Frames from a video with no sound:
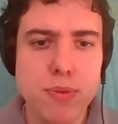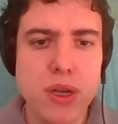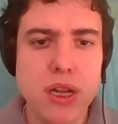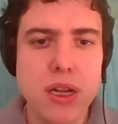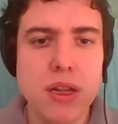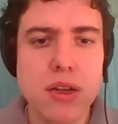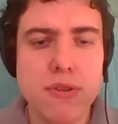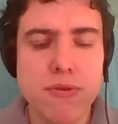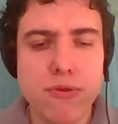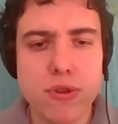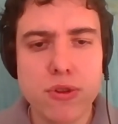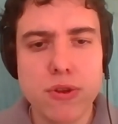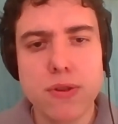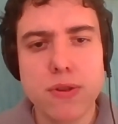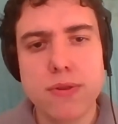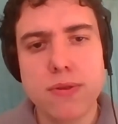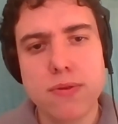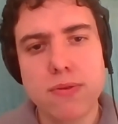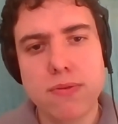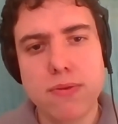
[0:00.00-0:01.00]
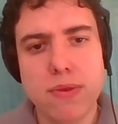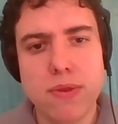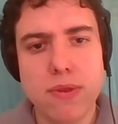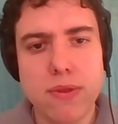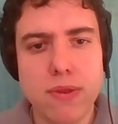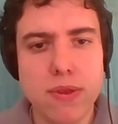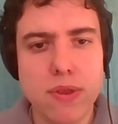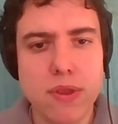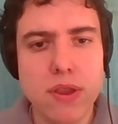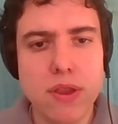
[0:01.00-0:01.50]
Miller from
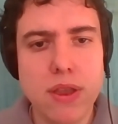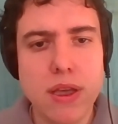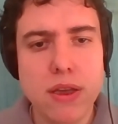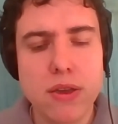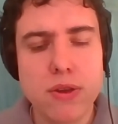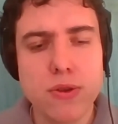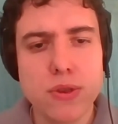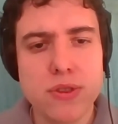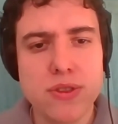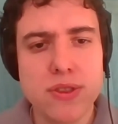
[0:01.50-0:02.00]
the